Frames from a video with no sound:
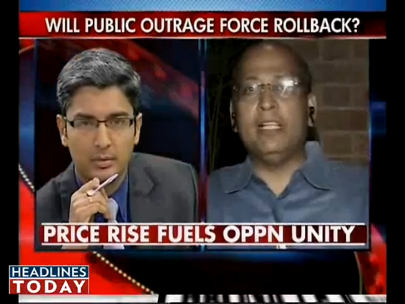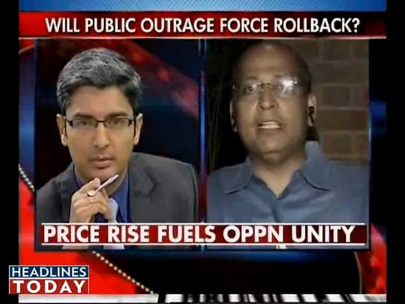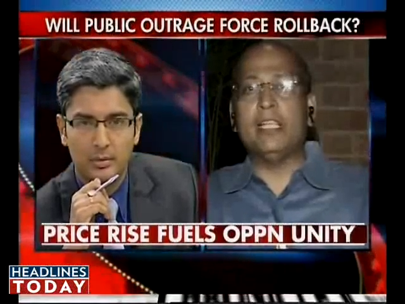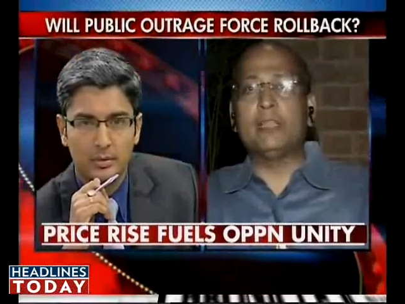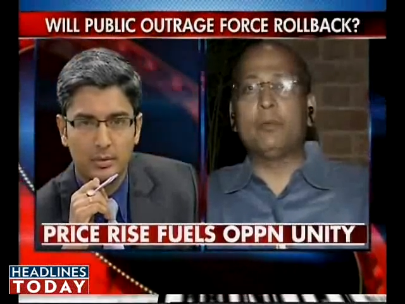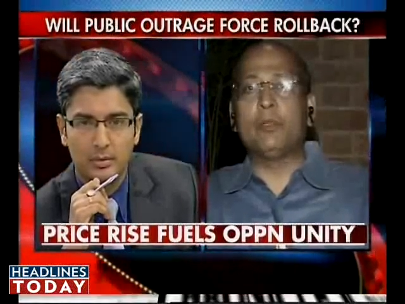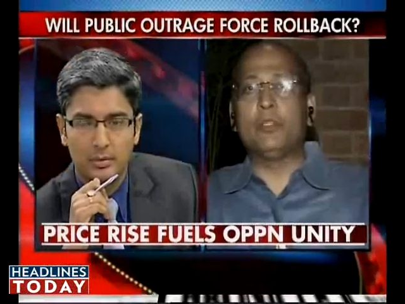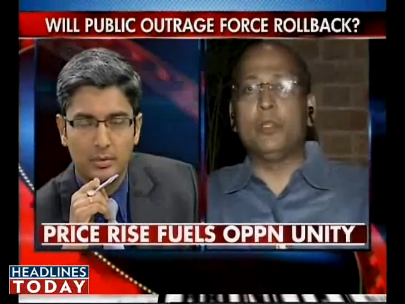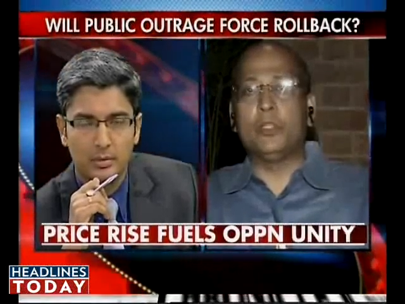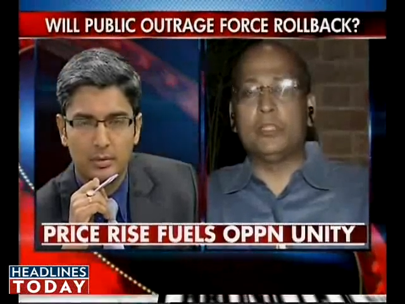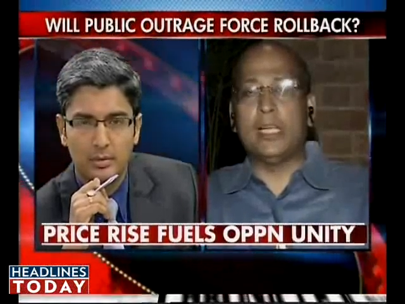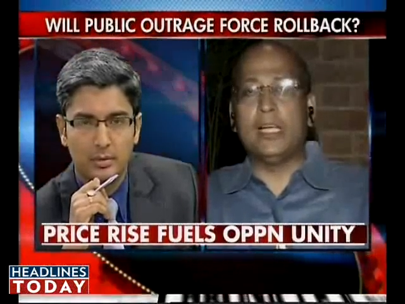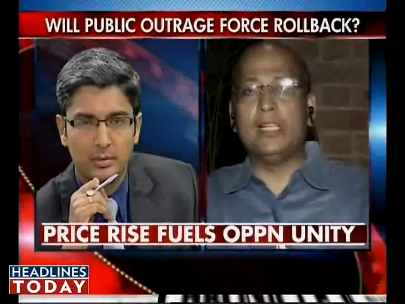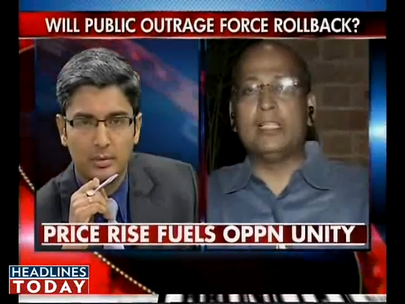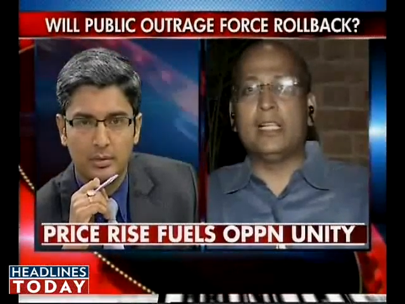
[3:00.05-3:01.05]
Speaker 1: and that's what your
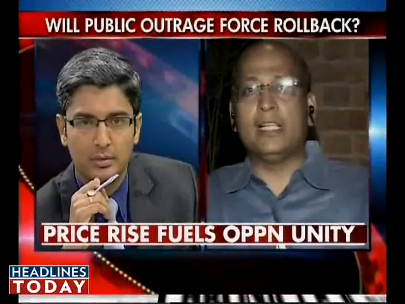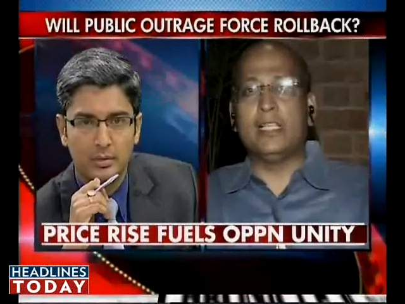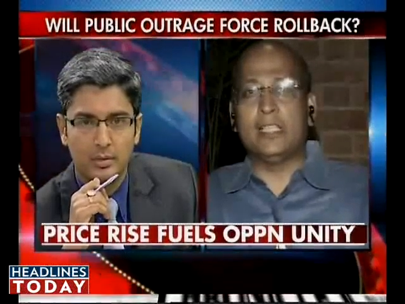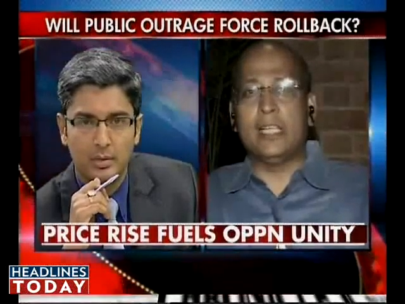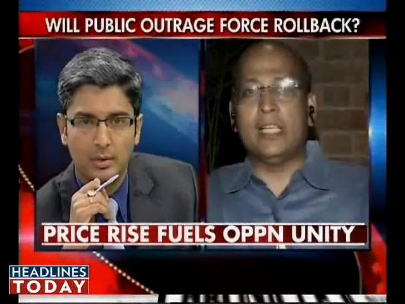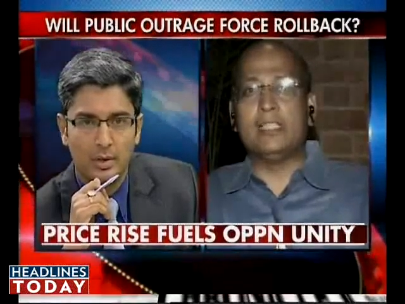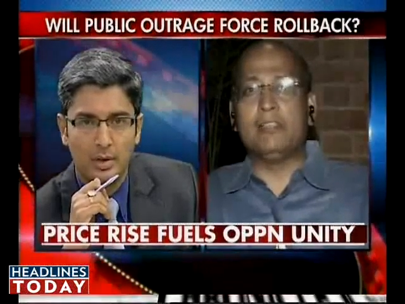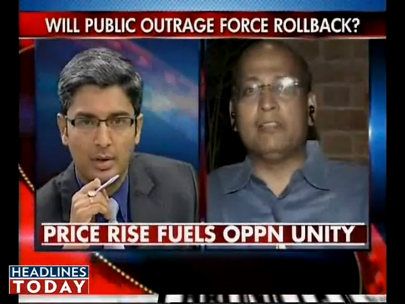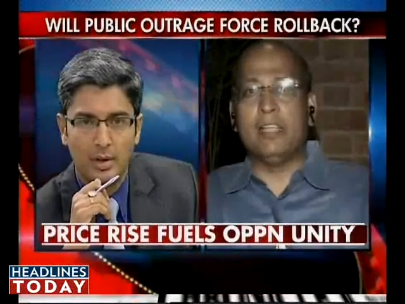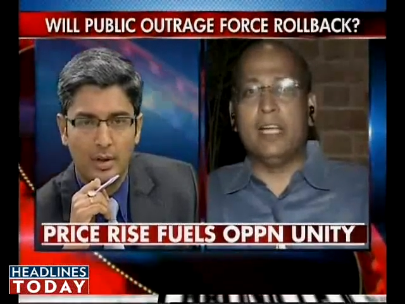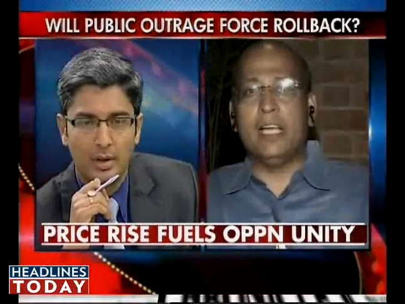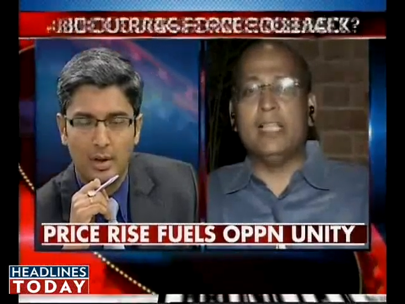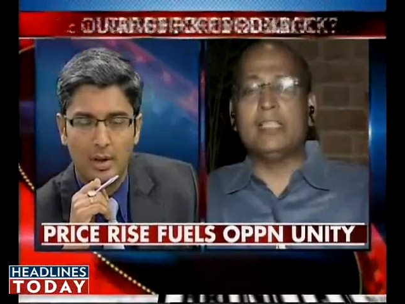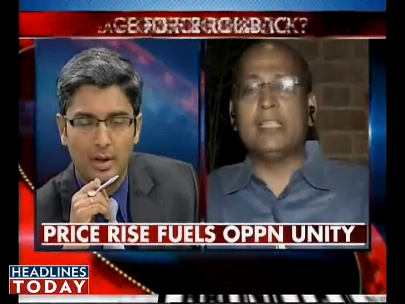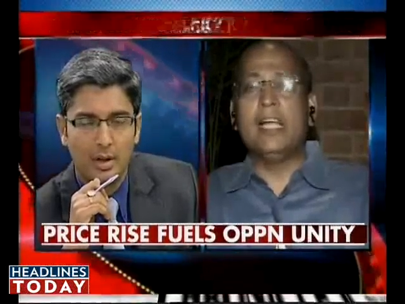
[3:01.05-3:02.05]
channels and other channels have
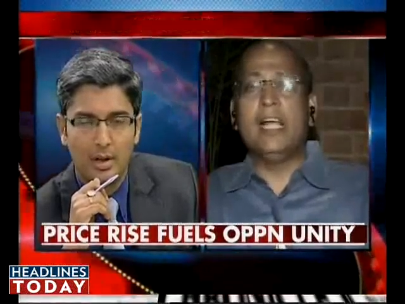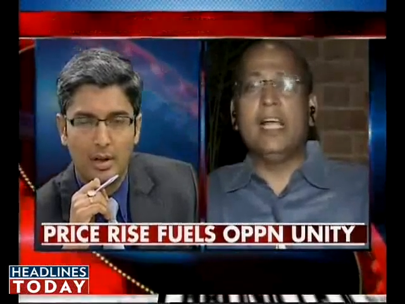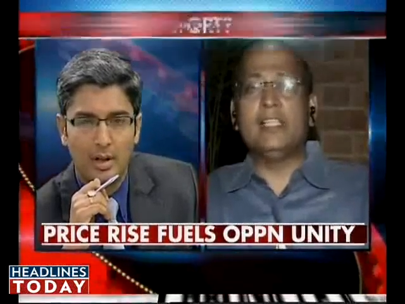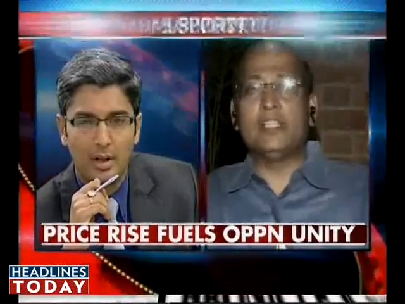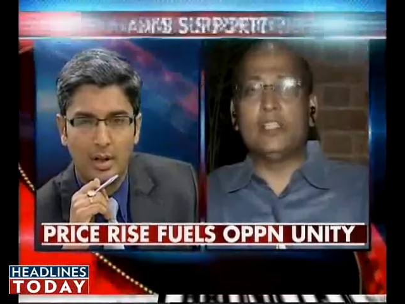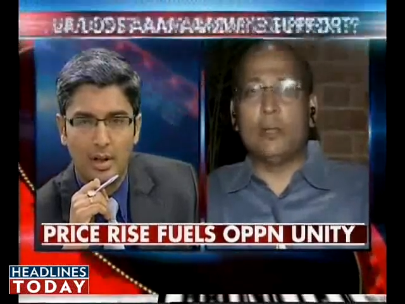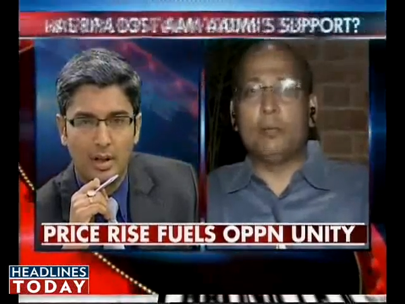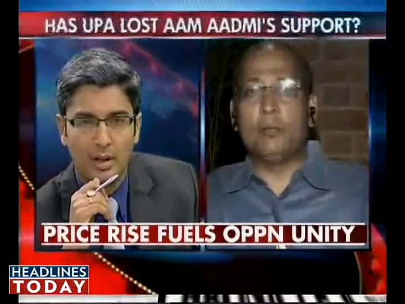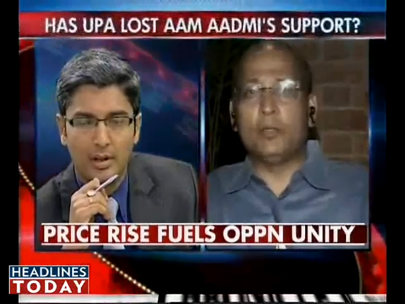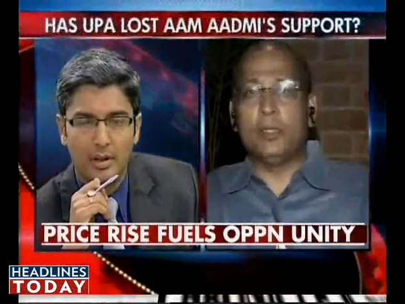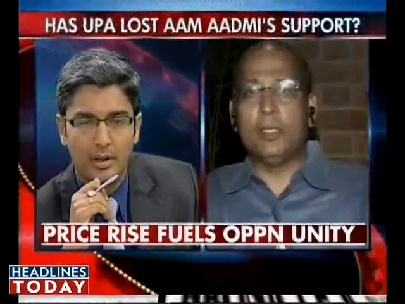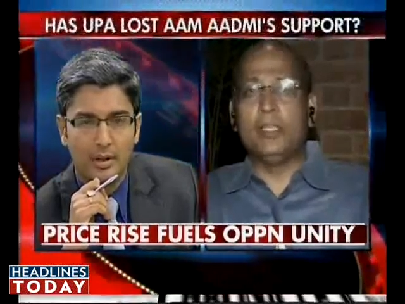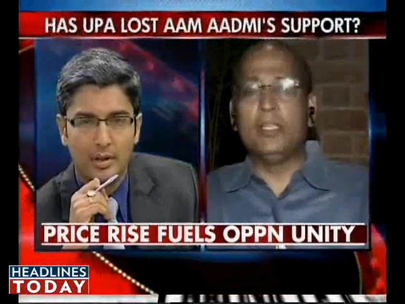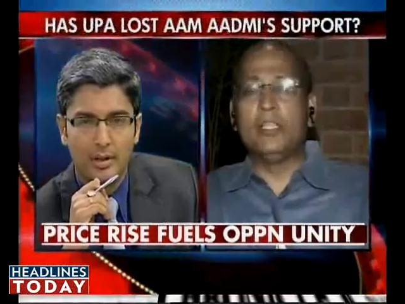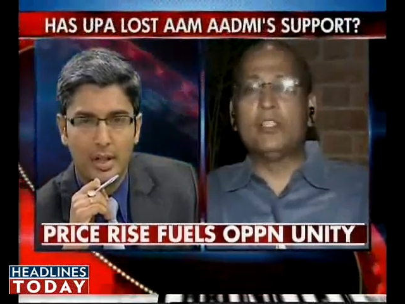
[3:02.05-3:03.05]
realized and stopped
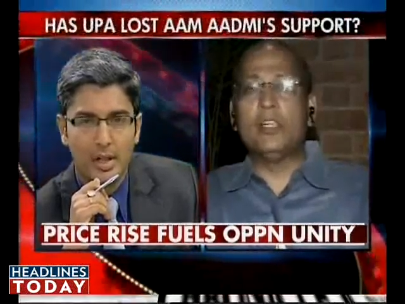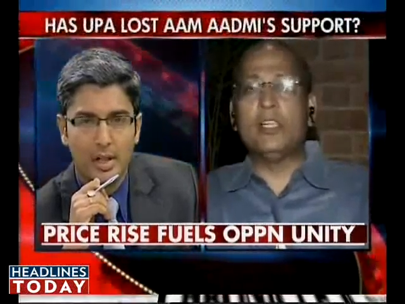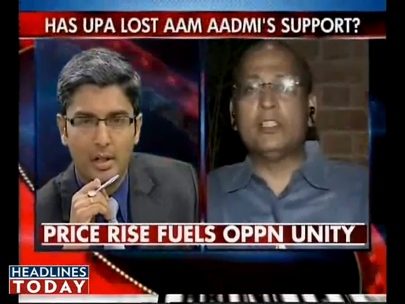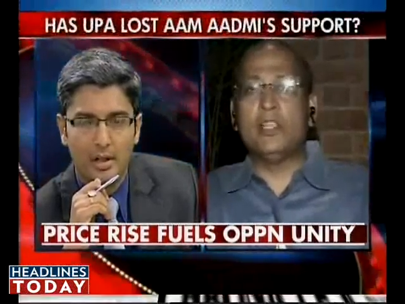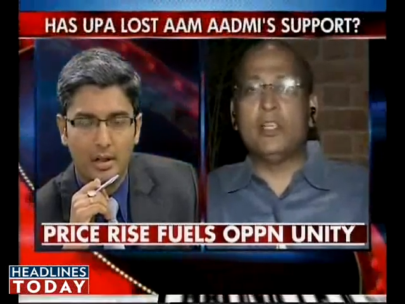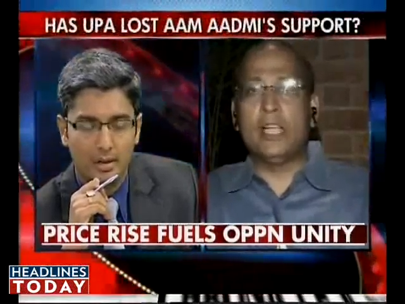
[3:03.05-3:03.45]
doing. So let's